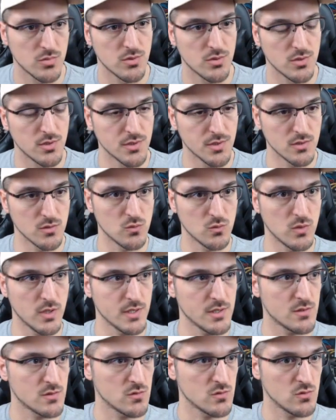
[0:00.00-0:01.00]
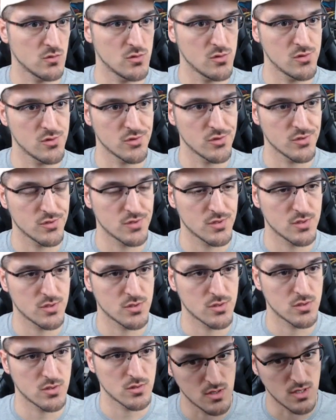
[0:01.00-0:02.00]
Play a white
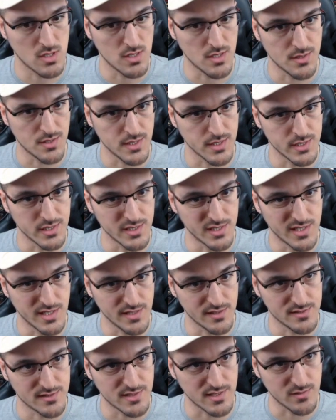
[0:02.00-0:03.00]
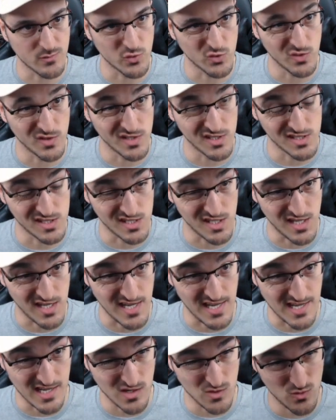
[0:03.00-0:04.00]
source. And I guess that I'm doing this
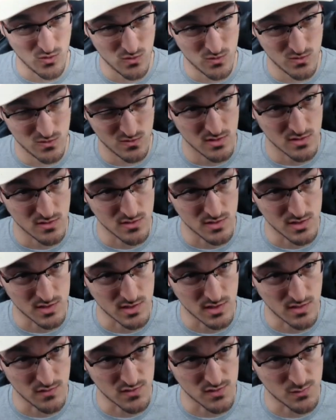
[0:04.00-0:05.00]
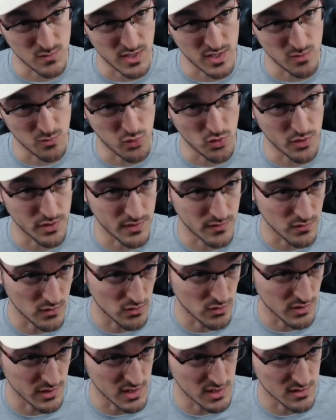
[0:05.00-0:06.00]
now. This gives my opponent
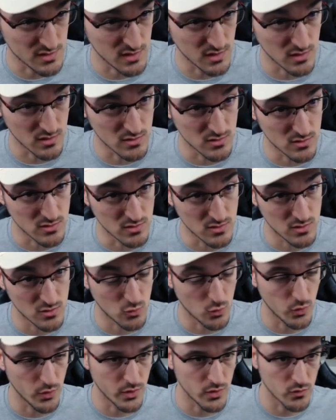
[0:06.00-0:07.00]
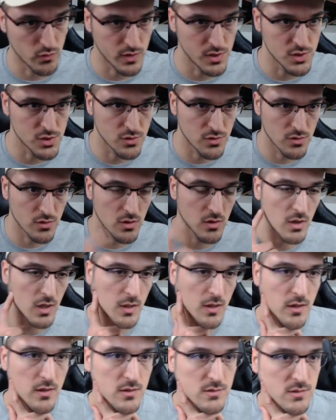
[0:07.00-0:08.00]
only a single Quirion Ranger,
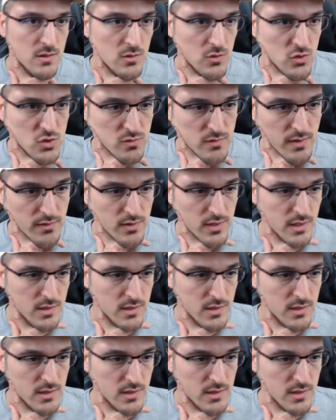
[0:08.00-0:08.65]
a single survival